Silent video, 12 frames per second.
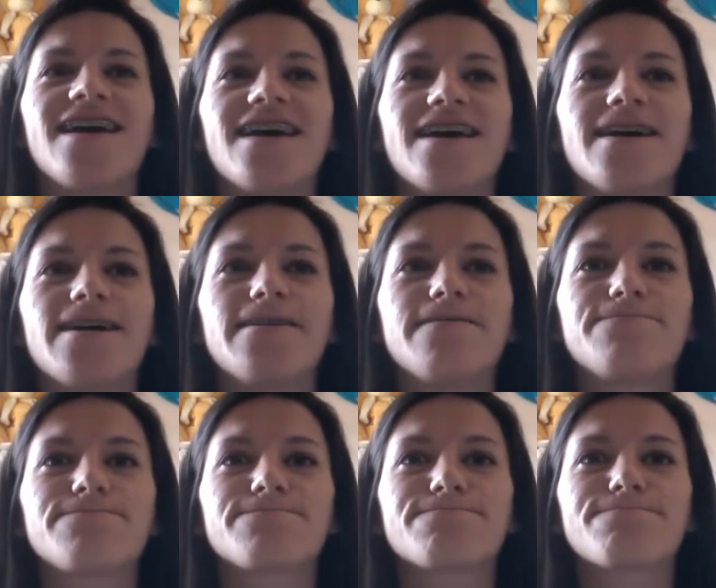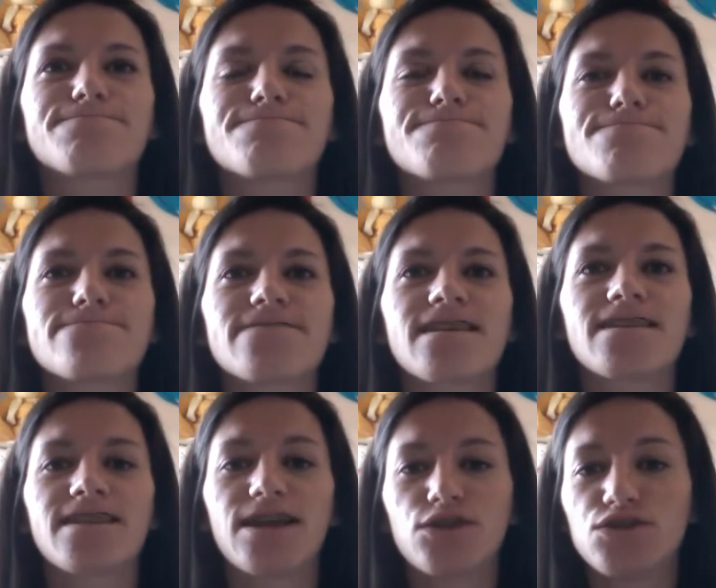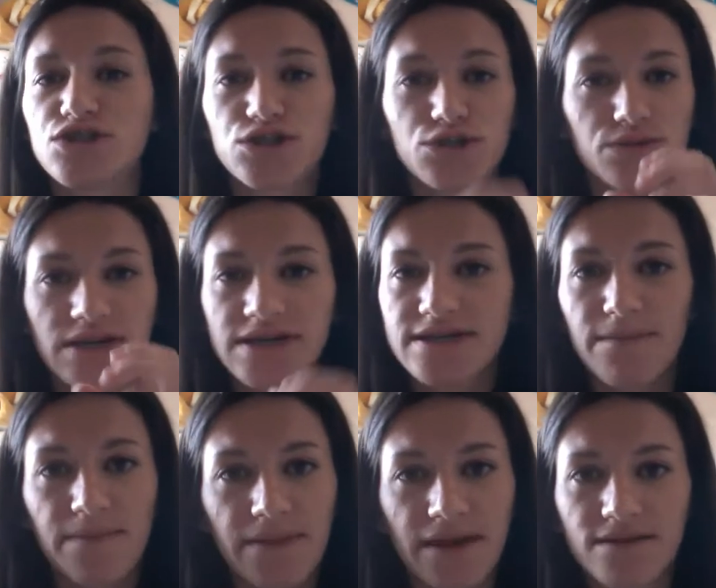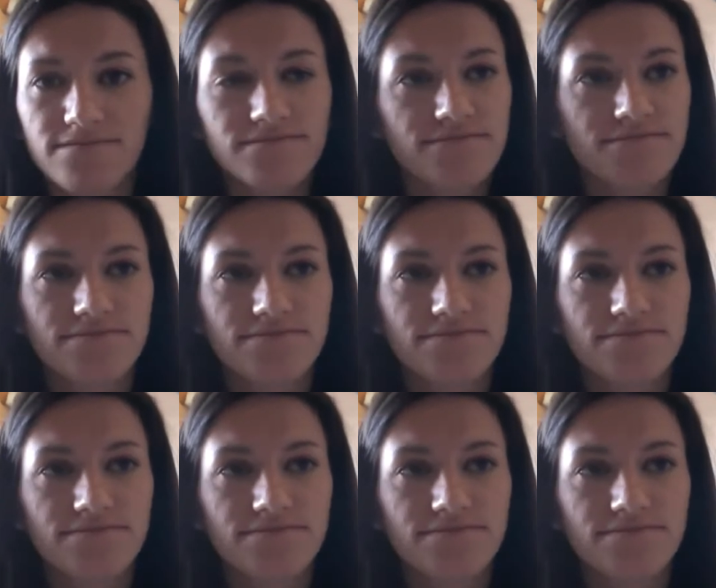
um, then you just drink something